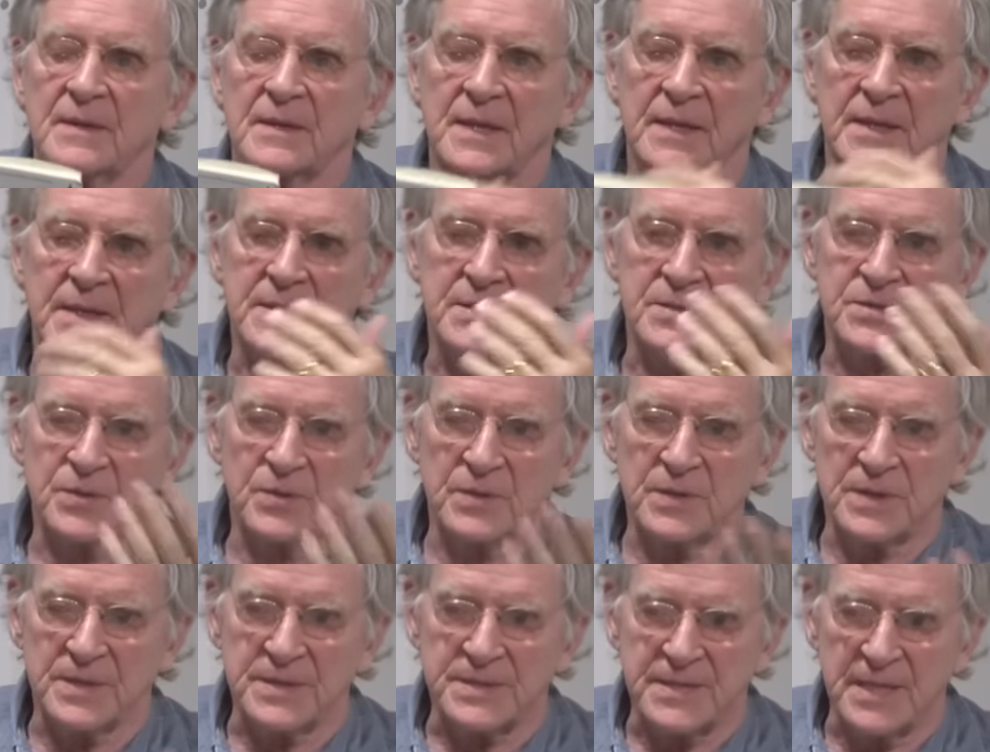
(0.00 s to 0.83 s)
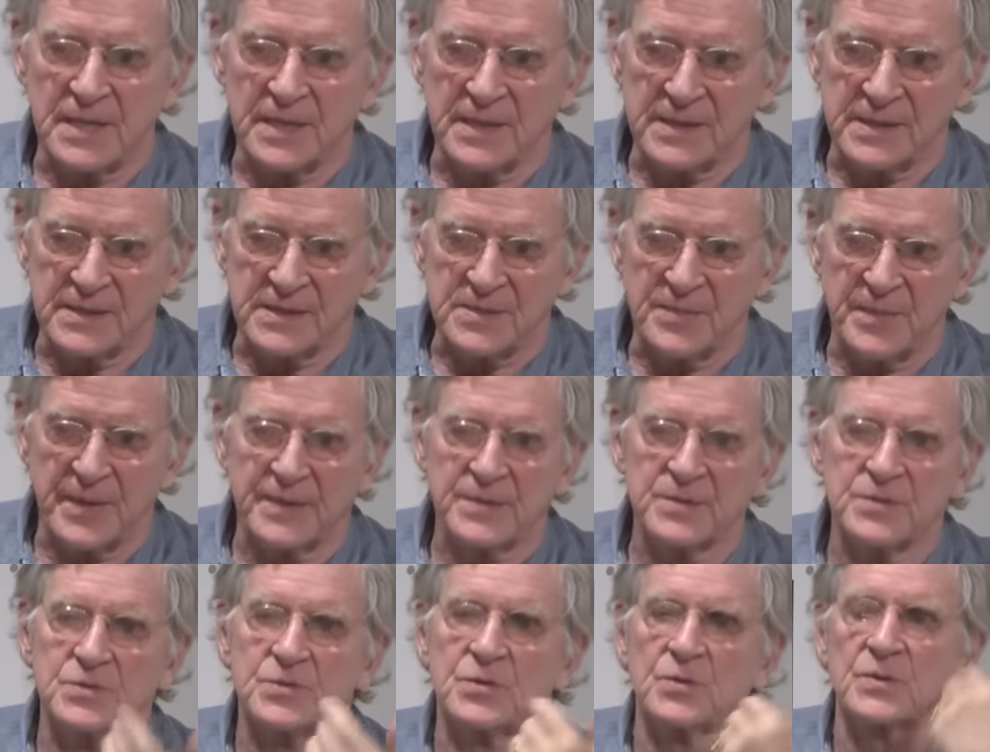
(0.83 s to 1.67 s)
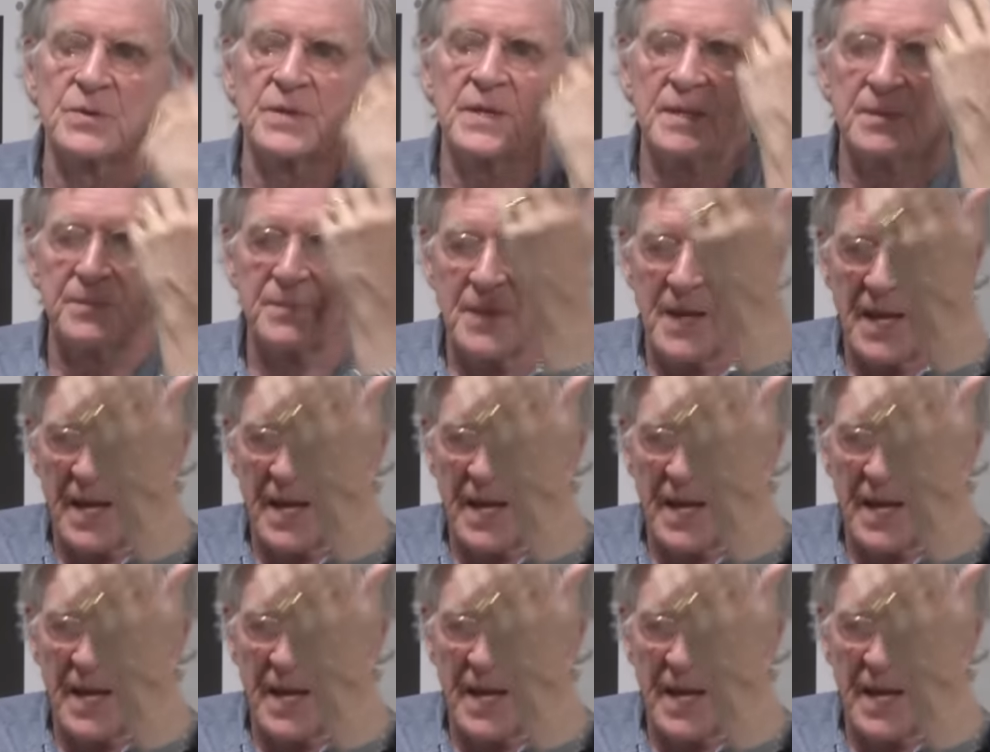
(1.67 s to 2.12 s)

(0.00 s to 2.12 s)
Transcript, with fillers: Like His Holiness telling the Tibetans, don't get